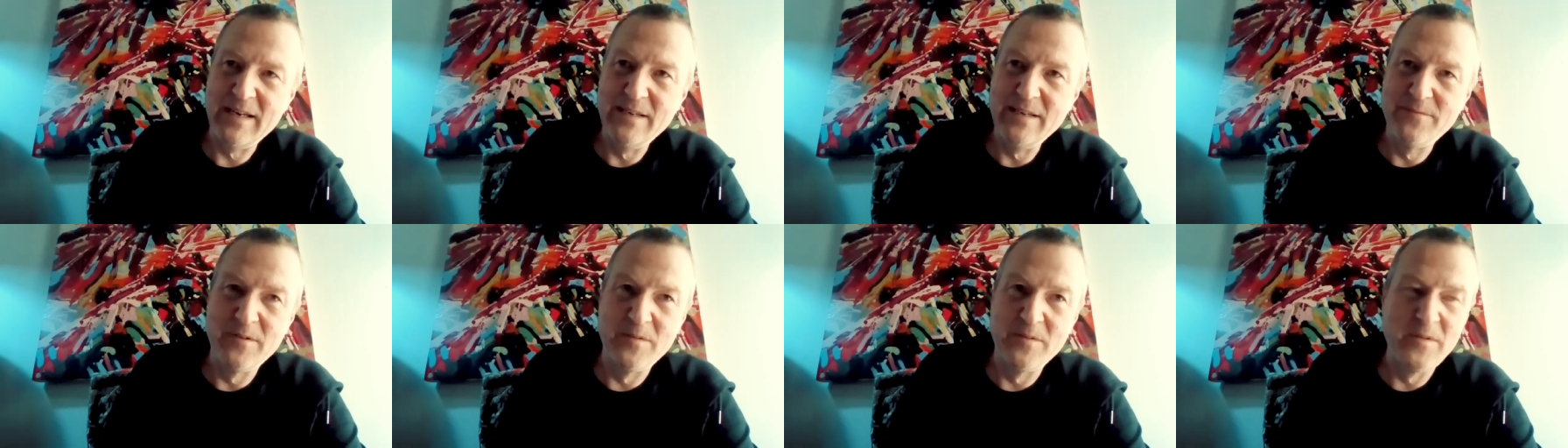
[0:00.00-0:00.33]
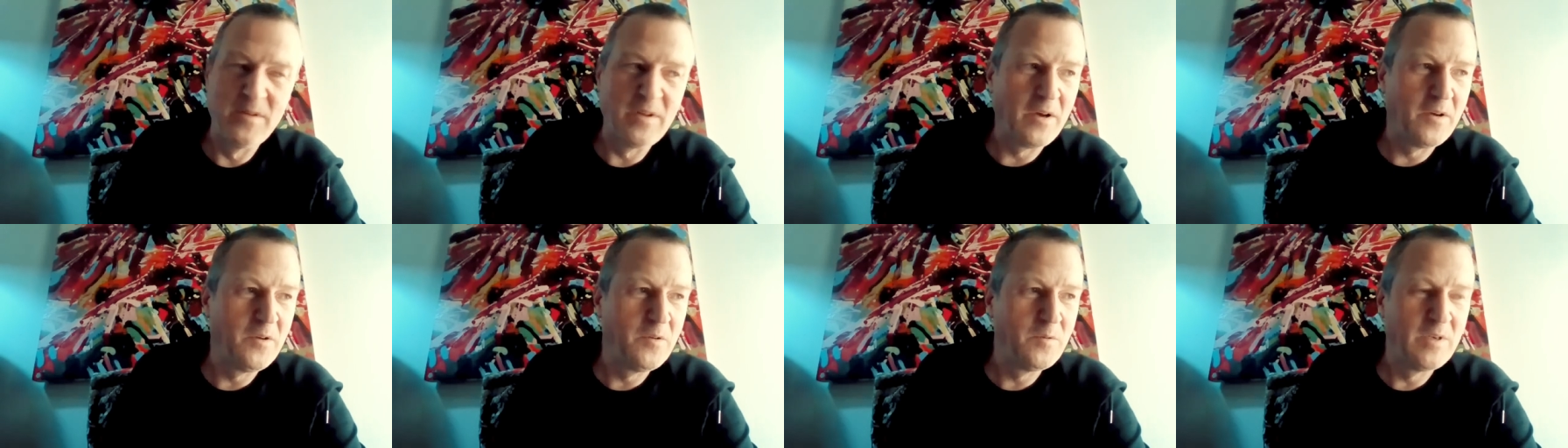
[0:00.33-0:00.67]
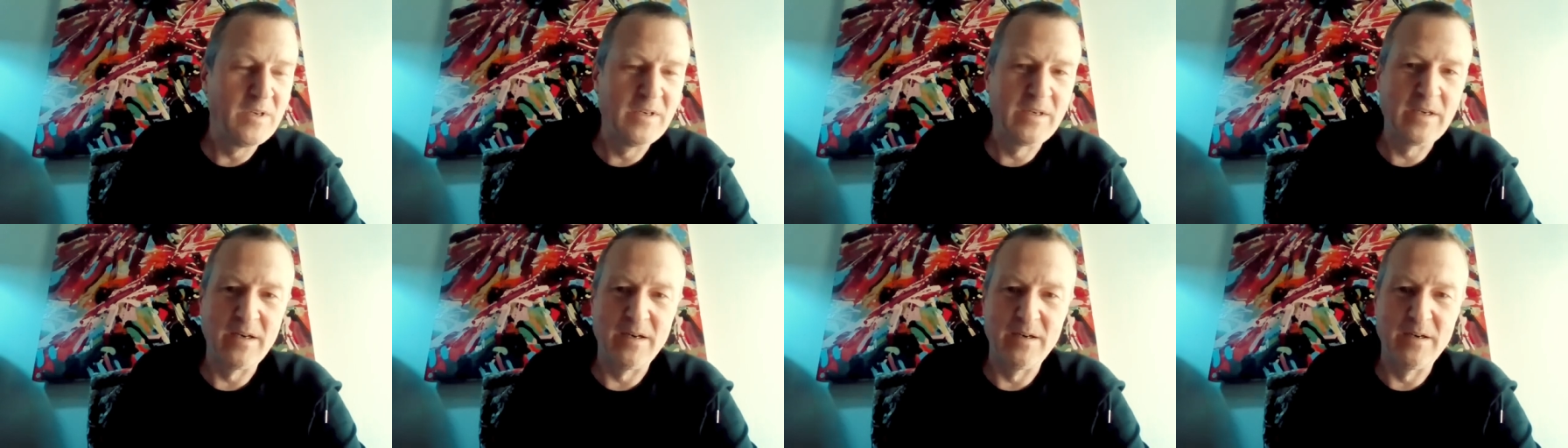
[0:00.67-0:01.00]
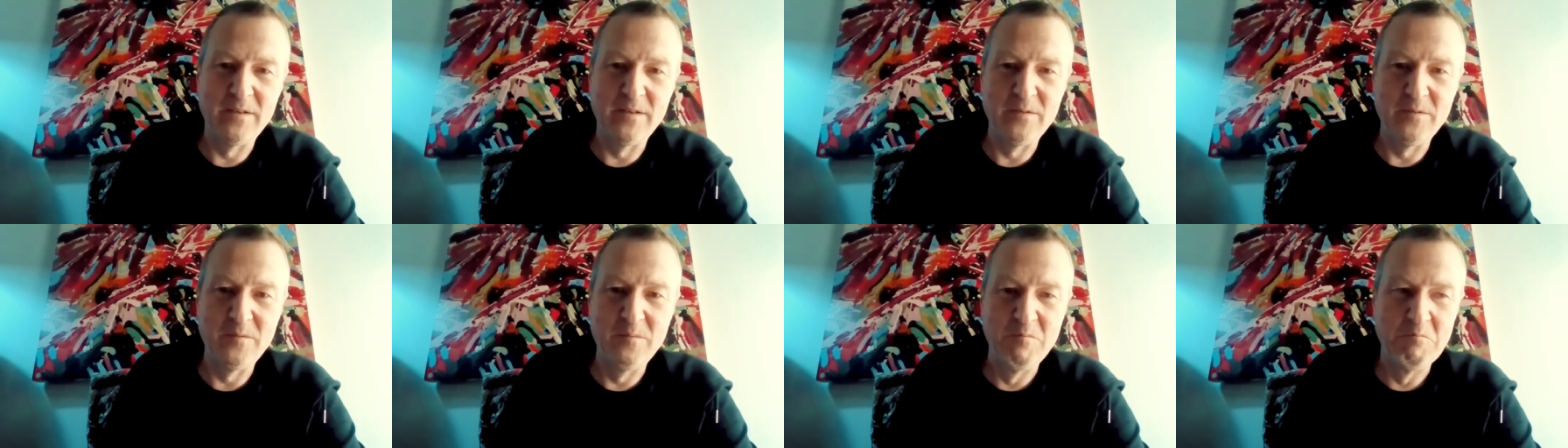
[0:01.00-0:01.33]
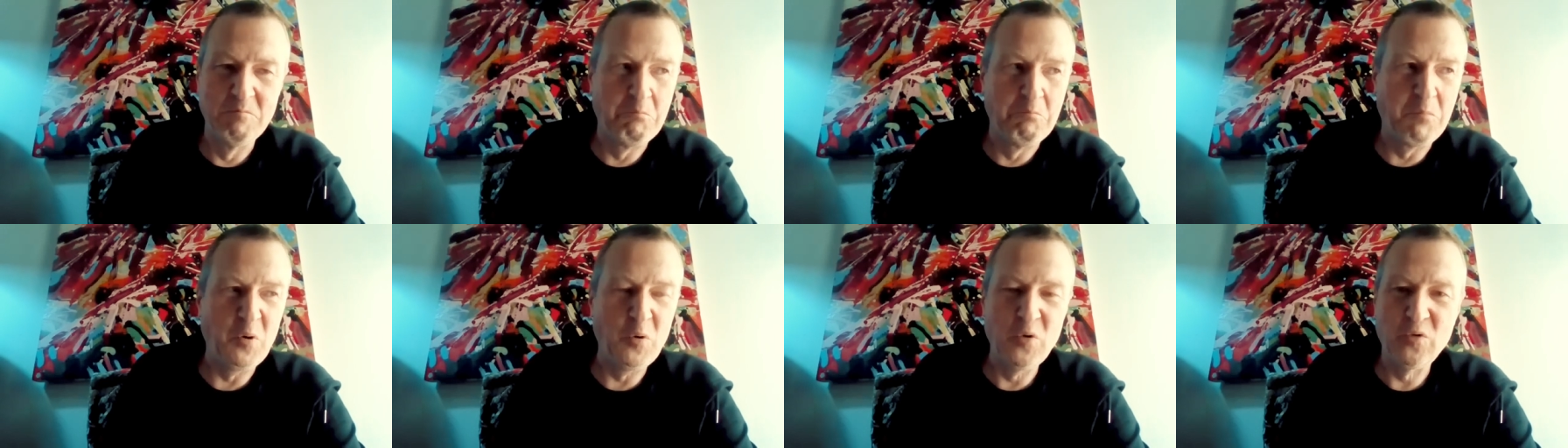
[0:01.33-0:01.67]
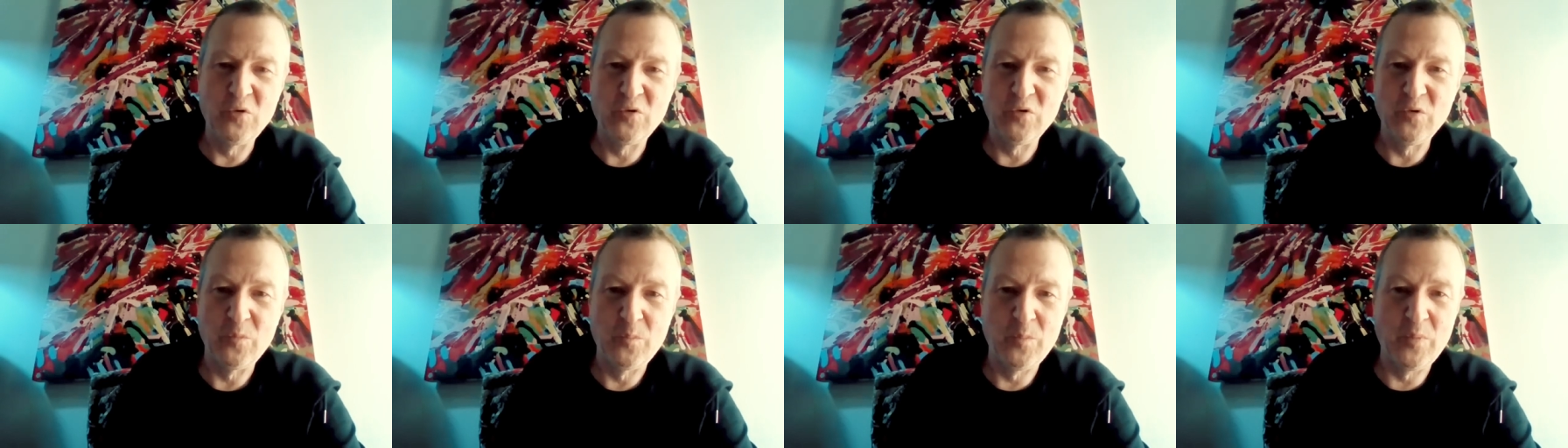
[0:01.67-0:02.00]
even though you can't
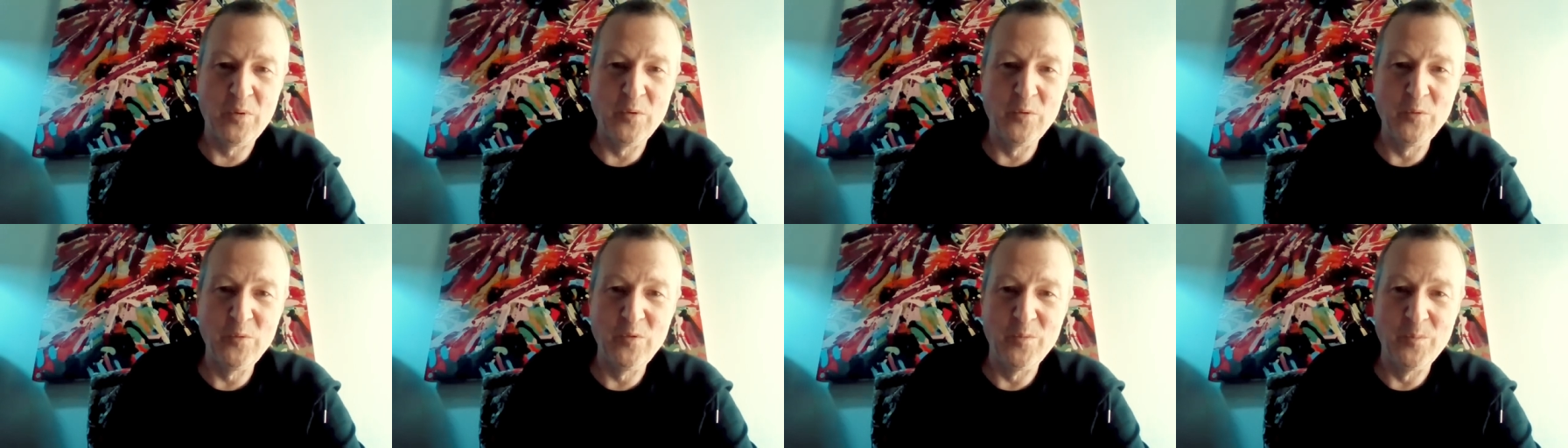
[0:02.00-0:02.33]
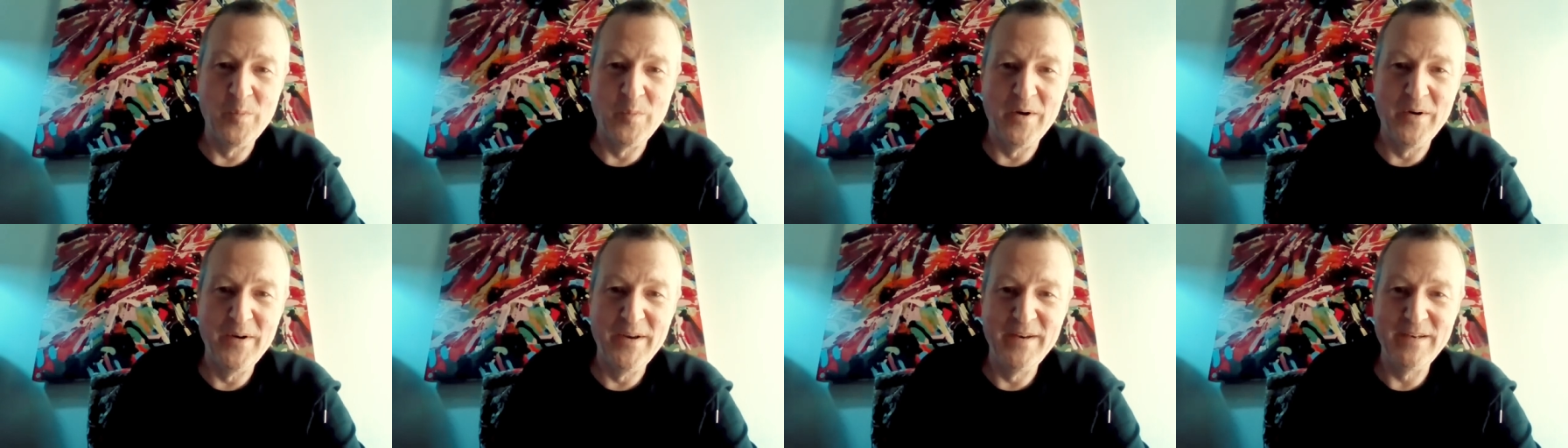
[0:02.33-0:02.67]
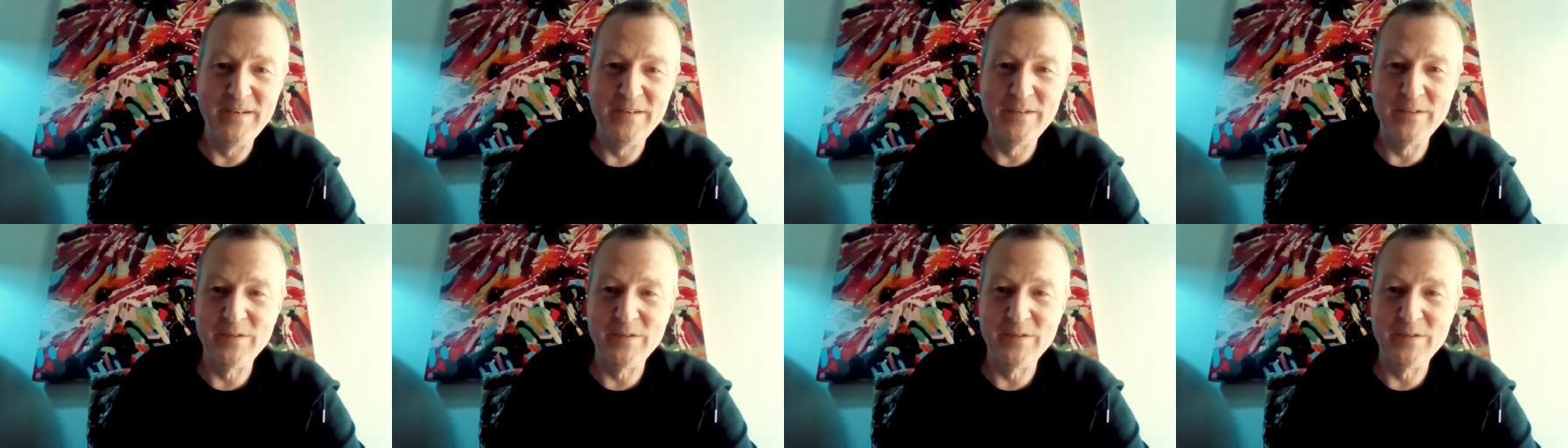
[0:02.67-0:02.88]
push or pull the mind.